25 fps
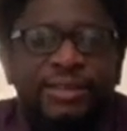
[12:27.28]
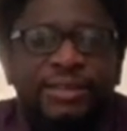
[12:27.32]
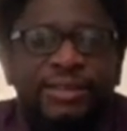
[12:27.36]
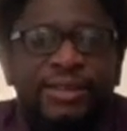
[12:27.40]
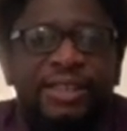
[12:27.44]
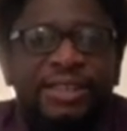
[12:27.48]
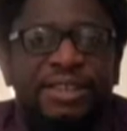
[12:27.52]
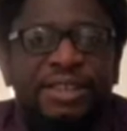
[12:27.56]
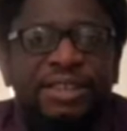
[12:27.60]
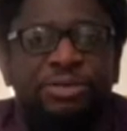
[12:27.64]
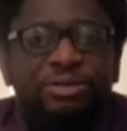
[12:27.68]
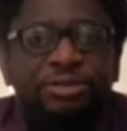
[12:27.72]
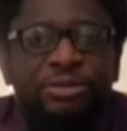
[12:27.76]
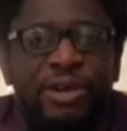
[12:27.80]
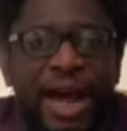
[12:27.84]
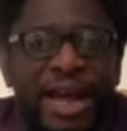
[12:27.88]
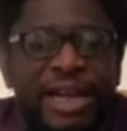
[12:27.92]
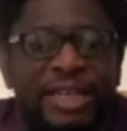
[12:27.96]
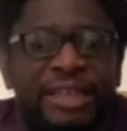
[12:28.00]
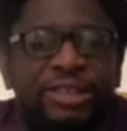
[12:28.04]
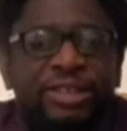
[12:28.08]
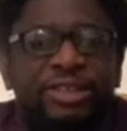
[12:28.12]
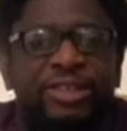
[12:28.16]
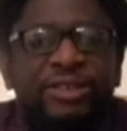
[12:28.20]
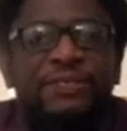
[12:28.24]
the
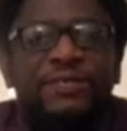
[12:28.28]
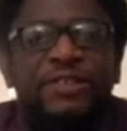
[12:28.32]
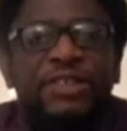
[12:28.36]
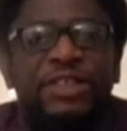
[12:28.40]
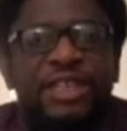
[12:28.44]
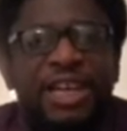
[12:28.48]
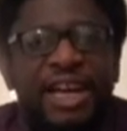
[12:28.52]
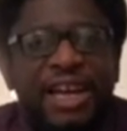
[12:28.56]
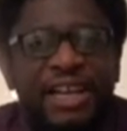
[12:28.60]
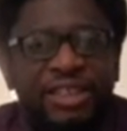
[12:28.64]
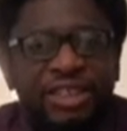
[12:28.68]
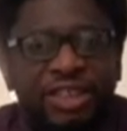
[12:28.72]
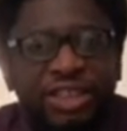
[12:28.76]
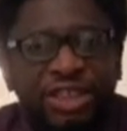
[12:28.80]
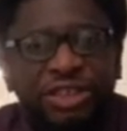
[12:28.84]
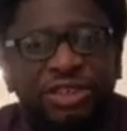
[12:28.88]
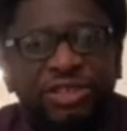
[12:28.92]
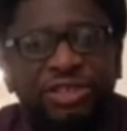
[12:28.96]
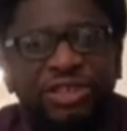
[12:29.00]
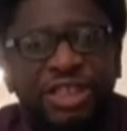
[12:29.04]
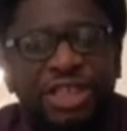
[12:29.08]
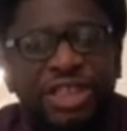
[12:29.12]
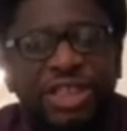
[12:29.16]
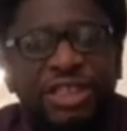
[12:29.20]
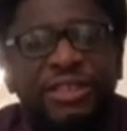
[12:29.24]
right of the
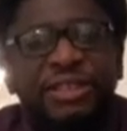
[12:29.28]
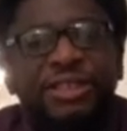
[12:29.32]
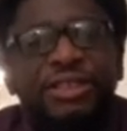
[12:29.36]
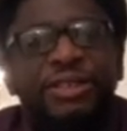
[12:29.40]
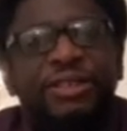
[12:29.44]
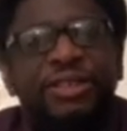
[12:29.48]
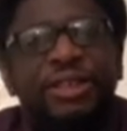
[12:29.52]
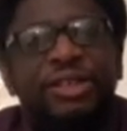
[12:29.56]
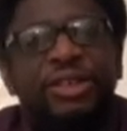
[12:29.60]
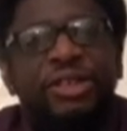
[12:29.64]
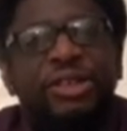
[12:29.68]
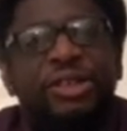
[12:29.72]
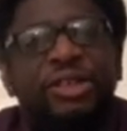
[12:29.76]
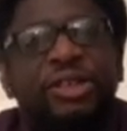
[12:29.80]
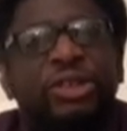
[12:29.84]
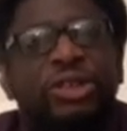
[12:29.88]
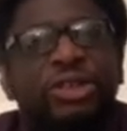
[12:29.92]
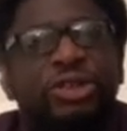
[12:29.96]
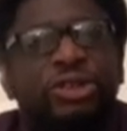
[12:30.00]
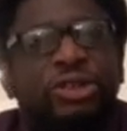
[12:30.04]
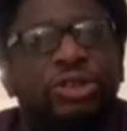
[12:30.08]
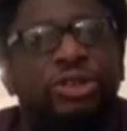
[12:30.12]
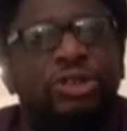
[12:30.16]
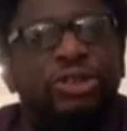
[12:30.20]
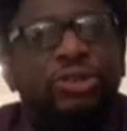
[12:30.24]
Nigerian
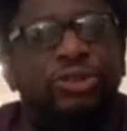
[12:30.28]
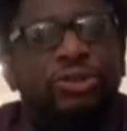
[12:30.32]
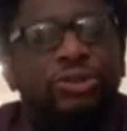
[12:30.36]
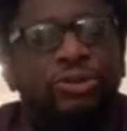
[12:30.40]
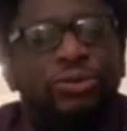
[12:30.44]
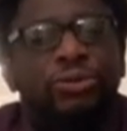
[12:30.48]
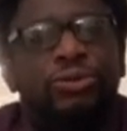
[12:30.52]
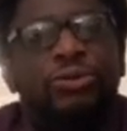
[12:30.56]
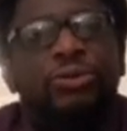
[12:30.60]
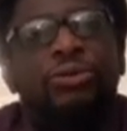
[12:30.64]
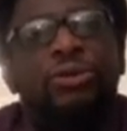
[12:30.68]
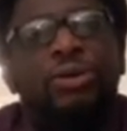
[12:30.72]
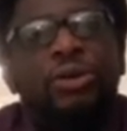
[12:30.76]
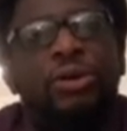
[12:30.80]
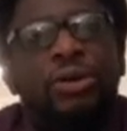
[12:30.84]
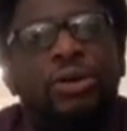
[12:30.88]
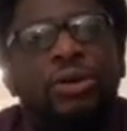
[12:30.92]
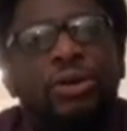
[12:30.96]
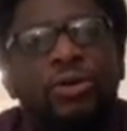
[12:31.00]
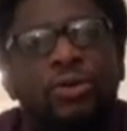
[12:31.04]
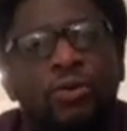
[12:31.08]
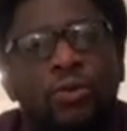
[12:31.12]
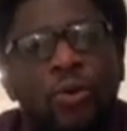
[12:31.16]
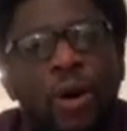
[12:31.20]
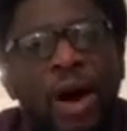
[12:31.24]
to
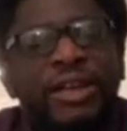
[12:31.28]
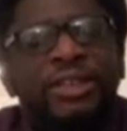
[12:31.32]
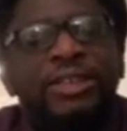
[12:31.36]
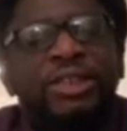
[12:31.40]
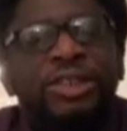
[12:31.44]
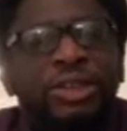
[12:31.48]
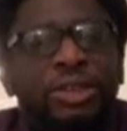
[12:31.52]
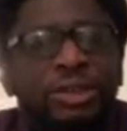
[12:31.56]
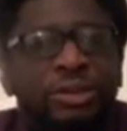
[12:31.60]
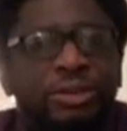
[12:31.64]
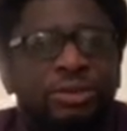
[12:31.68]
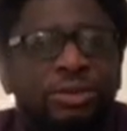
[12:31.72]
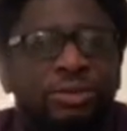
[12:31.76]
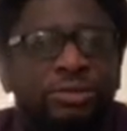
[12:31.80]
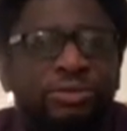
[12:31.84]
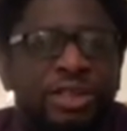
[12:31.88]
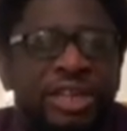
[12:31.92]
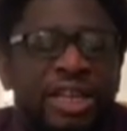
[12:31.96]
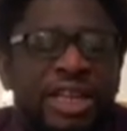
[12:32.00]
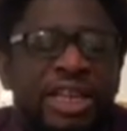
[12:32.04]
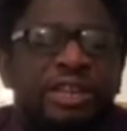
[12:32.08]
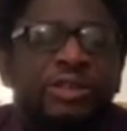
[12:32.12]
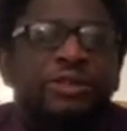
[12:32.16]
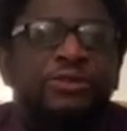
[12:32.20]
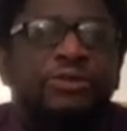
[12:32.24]
want to
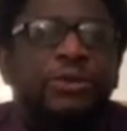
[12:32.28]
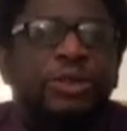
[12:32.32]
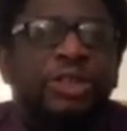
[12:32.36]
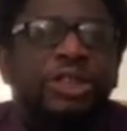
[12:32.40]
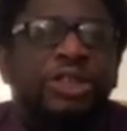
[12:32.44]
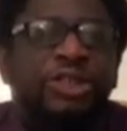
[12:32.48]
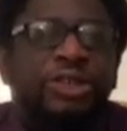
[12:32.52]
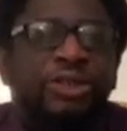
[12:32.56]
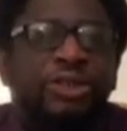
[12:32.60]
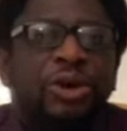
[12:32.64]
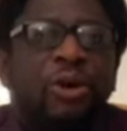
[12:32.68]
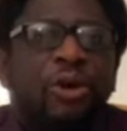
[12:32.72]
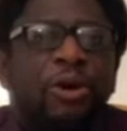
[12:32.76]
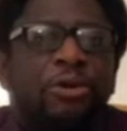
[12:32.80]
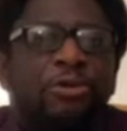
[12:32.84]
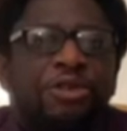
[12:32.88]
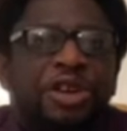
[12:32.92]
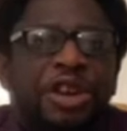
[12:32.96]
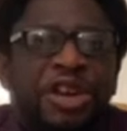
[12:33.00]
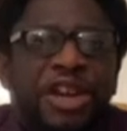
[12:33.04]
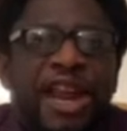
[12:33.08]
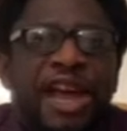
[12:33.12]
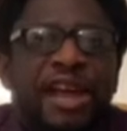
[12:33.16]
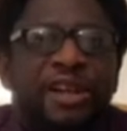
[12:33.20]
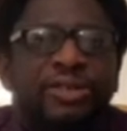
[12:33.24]
relinquish or
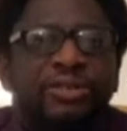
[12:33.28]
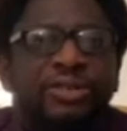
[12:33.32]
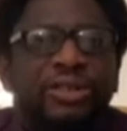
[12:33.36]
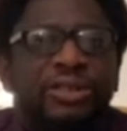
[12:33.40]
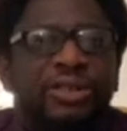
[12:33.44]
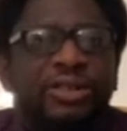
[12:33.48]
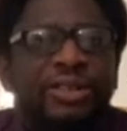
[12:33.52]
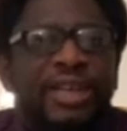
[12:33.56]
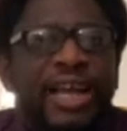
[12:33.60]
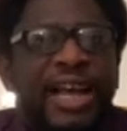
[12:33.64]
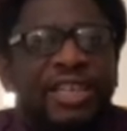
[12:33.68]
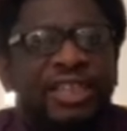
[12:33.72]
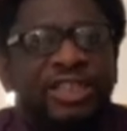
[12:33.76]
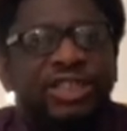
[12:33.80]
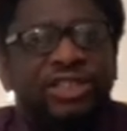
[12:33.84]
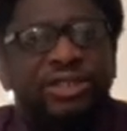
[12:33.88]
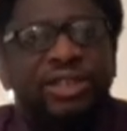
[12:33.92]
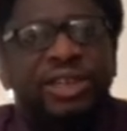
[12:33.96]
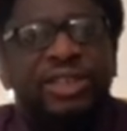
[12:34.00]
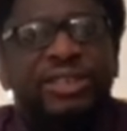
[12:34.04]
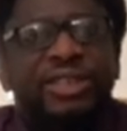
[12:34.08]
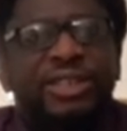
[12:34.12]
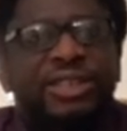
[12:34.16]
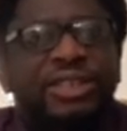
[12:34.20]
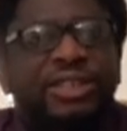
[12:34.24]
renounce Nigerian
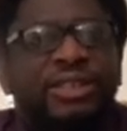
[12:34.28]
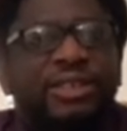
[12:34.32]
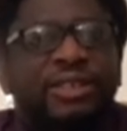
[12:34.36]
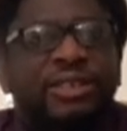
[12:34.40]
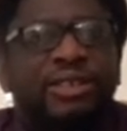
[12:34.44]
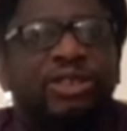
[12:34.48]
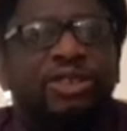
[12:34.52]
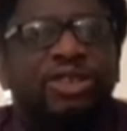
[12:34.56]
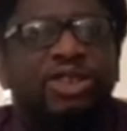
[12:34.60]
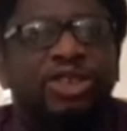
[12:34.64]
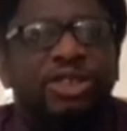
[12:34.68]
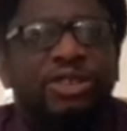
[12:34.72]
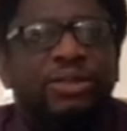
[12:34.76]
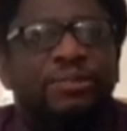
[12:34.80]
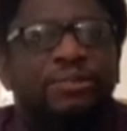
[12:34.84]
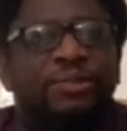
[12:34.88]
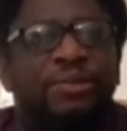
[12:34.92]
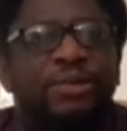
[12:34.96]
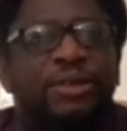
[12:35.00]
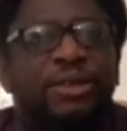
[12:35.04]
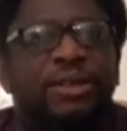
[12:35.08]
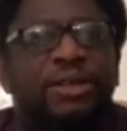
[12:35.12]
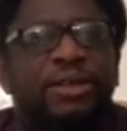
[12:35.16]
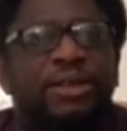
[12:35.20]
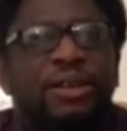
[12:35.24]
citizenship,
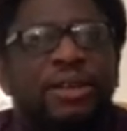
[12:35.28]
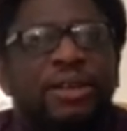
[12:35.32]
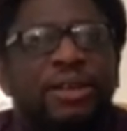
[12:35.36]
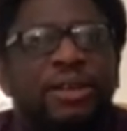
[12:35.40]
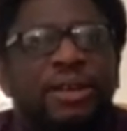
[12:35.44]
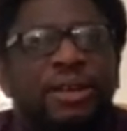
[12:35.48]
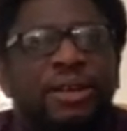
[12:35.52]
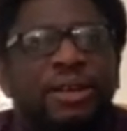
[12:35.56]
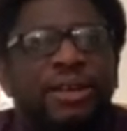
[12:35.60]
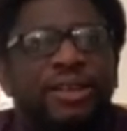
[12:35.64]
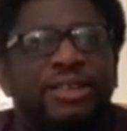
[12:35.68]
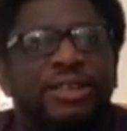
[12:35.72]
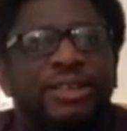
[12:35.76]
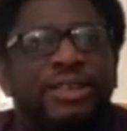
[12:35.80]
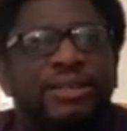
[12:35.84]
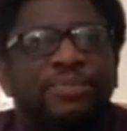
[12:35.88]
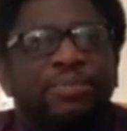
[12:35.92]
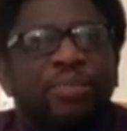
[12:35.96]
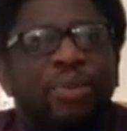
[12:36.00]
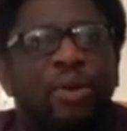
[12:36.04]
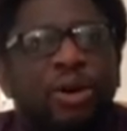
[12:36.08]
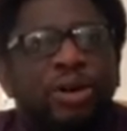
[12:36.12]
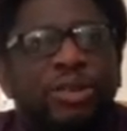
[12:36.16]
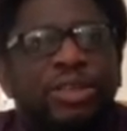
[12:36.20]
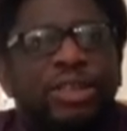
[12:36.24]
it's
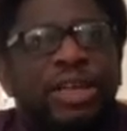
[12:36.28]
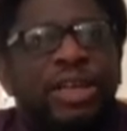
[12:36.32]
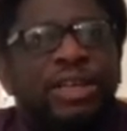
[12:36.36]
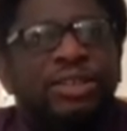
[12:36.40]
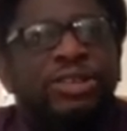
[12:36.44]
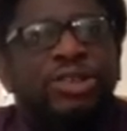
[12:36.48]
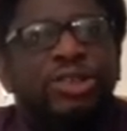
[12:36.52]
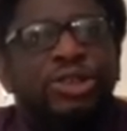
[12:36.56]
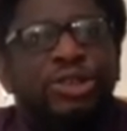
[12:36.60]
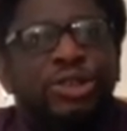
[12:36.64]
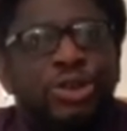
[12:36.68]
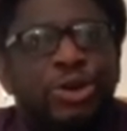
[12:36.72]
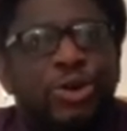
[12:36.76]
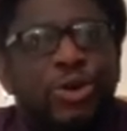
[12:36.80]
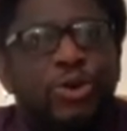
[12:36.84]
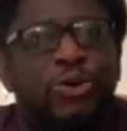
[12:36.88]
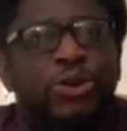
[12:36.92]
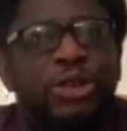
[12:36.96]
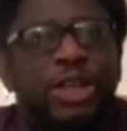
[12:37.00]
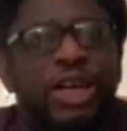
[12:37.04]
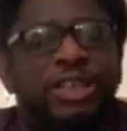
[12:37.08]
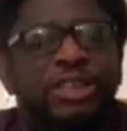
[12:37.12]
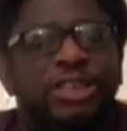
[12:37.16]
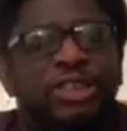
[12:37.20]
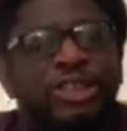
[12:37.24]
important to know
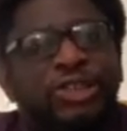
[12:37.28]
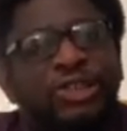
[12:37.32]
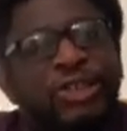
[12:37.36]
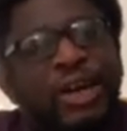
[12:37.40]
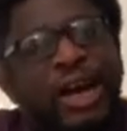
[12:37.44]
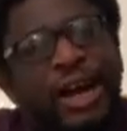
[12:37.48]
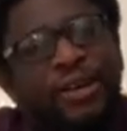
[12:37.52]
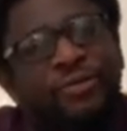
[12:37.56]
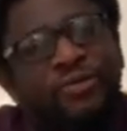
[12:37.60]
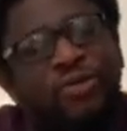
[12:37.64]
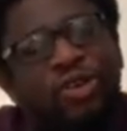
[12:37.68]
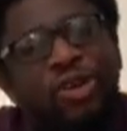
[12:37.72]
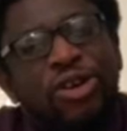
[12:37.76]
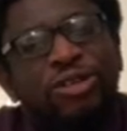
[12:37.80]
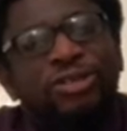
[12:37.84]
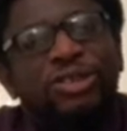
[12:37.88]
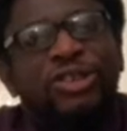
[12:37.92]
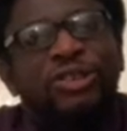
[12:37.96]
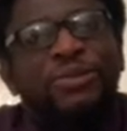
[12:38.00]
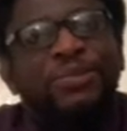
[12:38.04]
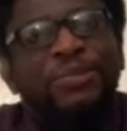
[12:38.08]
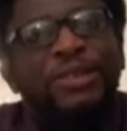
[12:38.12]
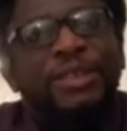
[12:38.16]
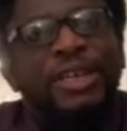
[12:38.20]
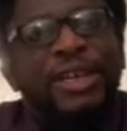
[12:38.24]
that you have got to
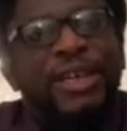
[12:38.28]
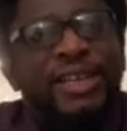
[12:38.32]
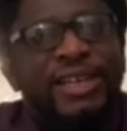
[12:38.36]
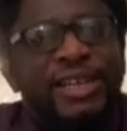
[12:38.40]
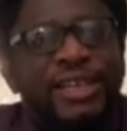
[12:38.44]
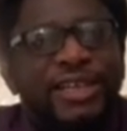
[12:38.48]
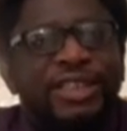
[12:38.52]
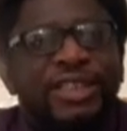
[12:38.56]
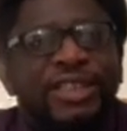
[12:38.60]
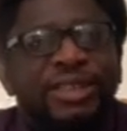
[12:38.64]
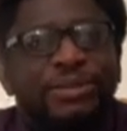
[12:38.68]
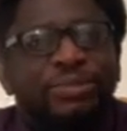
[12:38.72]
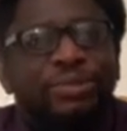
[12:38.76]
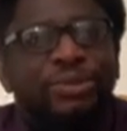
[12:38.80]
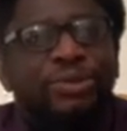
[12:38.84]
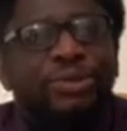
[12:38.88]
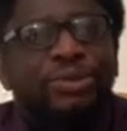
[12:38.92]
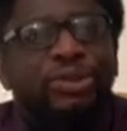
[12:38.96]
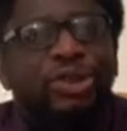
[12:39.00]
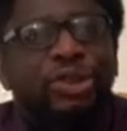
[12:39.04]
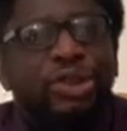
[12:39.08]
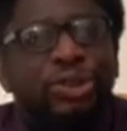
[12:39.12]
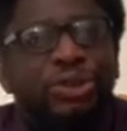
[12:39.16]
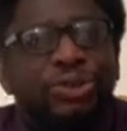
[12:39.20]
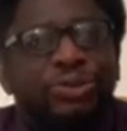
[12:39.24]
be eligible
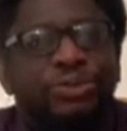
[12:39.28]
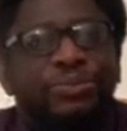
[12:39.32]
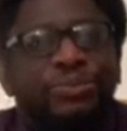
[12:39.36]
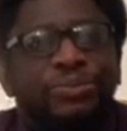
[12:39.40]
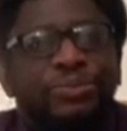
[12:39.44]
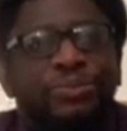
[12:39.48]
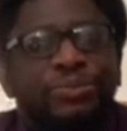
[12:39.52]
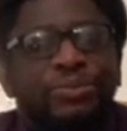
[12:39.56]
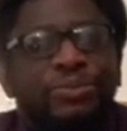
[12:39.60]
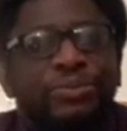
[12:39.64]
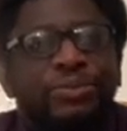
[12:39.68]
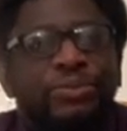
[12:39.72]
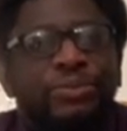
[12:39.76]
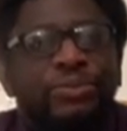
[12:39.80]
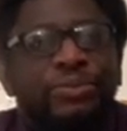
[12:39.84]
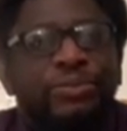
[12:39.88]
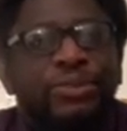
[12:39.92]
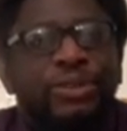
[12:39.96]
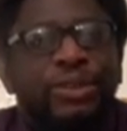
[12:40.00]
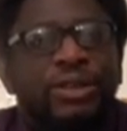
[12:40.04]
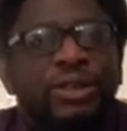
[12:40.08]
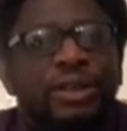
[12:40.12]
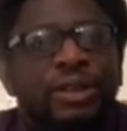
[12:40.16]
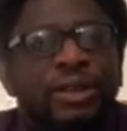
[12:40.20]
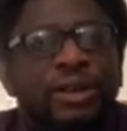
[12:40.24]
too.
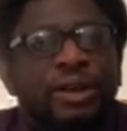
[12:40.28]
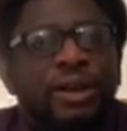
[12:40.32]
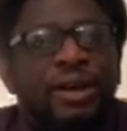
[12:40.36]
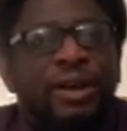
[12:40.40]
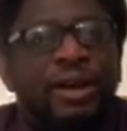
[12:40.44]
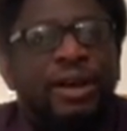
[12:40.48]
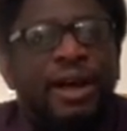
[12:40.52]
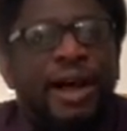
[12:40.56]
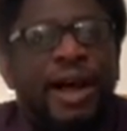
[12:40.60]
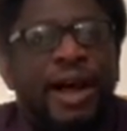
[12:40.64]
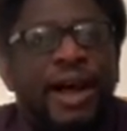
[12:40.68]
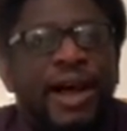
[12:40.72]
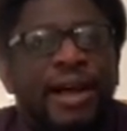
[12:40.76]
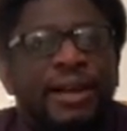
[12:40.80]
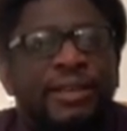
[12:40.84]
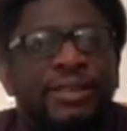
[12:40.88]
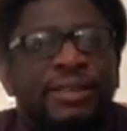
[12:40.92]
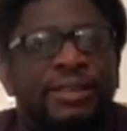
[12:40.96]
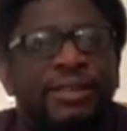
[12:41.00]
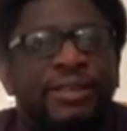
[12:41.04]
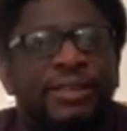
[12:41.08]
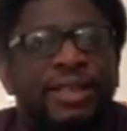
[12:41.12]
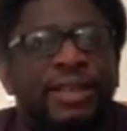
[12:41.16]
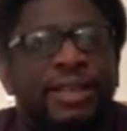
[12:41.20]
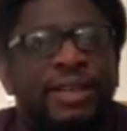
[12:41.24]
And
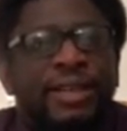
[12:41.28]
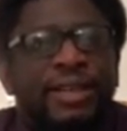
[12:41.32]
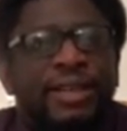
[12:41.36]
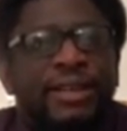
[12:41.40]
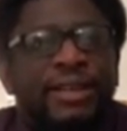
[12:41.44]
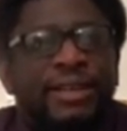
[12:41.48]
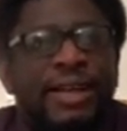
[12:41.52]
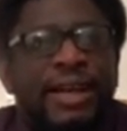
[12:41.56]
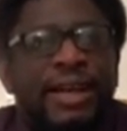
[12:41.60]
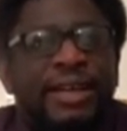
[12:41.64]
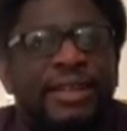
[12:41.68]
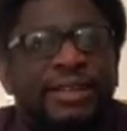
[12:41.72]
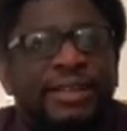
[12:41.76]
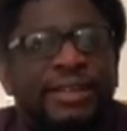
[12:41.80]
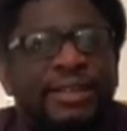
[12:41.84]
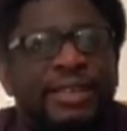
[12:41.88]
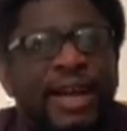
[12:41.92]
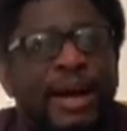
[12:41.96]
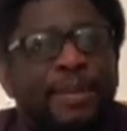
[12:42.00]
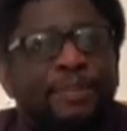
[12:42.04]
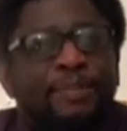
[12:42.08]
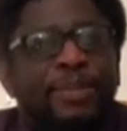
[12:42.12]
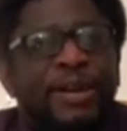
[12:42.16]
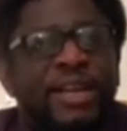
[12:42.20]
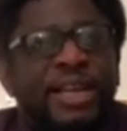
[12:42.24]
the
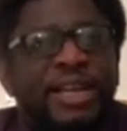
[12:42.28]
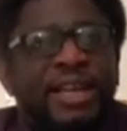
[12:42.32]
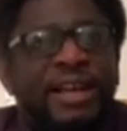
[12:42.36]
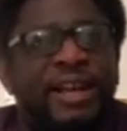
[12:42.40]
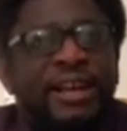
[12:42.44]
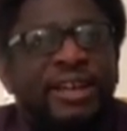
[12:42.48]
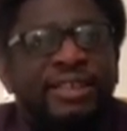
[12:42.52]
applicant